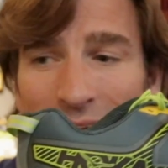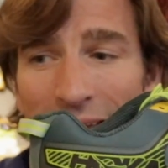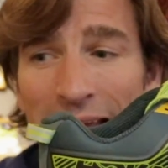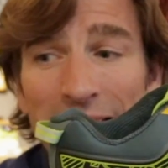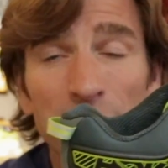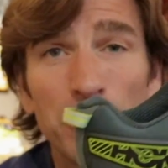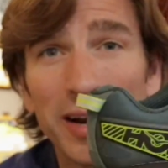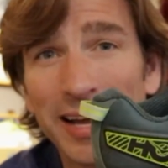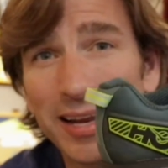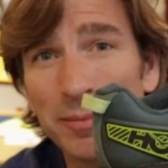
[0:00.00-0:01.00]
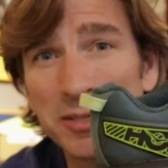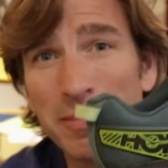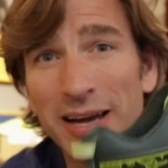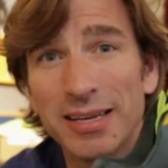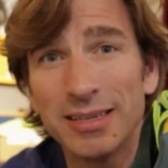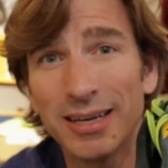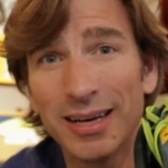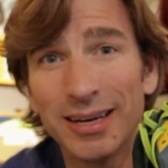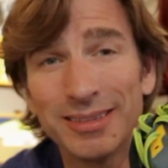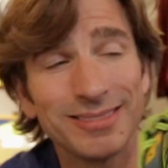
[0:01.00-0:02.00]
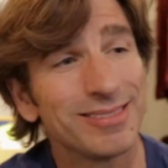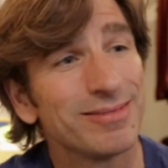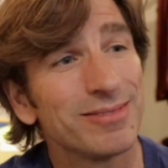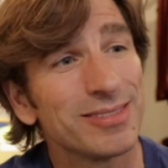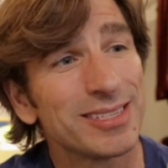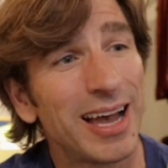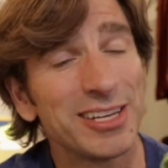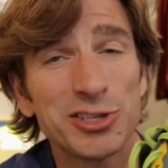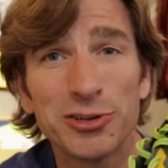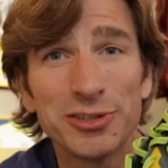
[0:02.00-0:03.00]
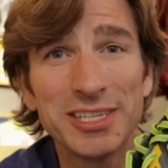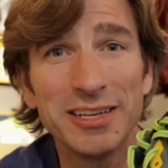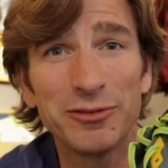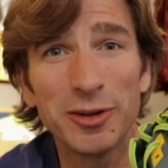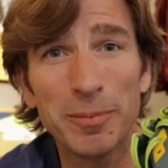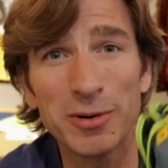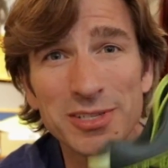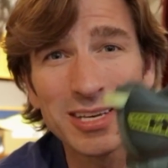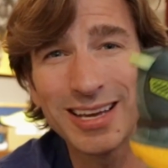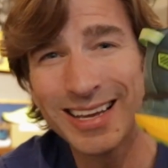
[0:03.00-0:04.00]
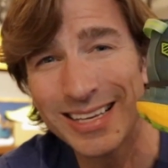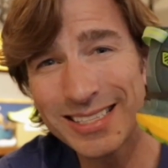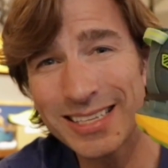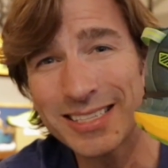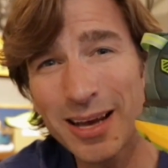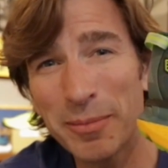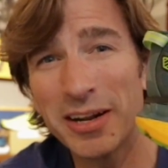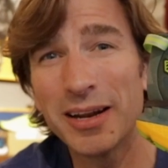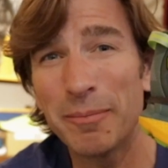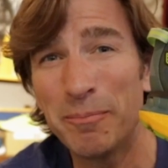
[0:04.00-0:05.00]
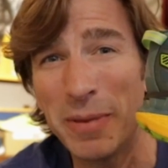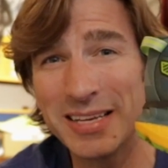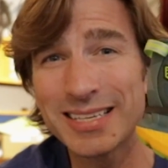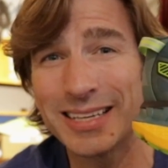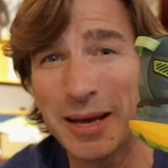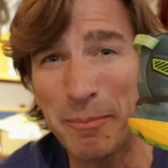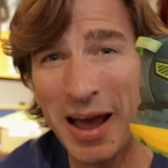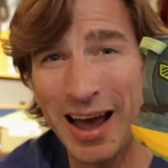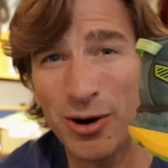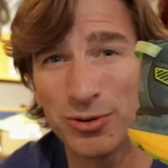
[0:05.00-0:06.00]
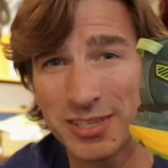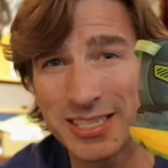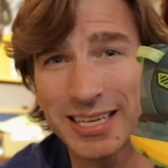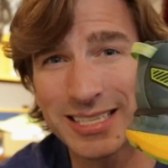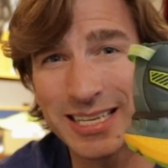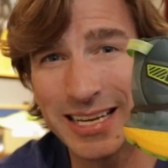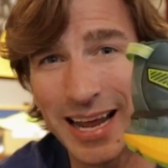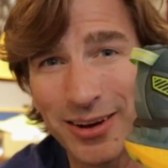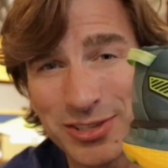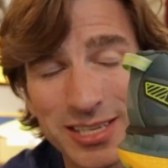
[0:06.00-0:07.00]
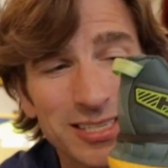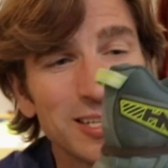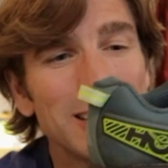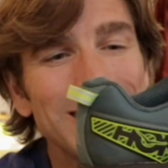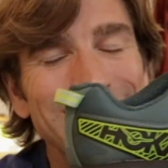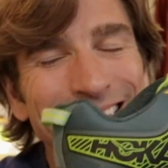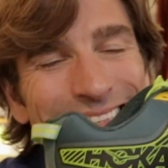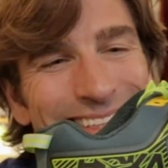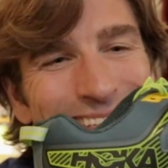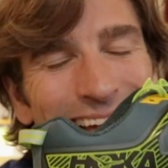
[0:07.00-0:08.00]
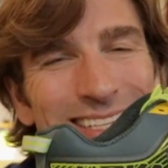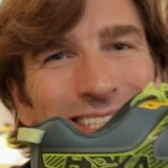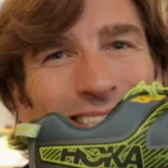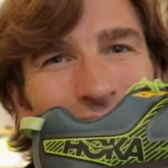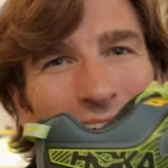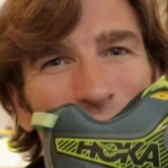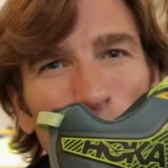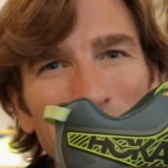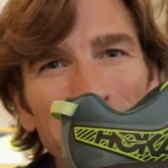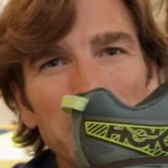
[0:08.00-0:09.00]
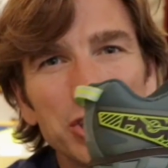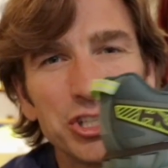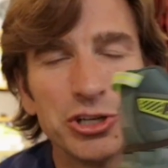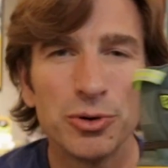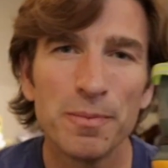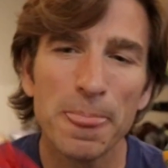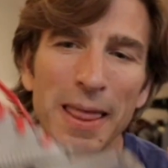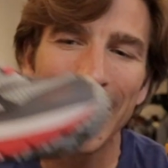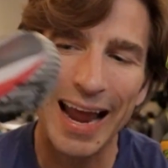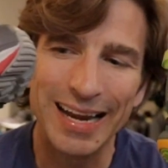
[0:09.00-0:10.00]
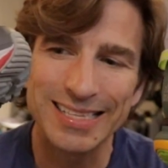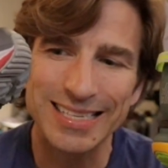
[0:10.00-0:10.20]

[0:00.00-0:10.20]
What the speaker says: and when I get up to my size 13 flippers, this thing's coming in at basically a pound, 16 ounces. That's a lot of weight on a shoe. And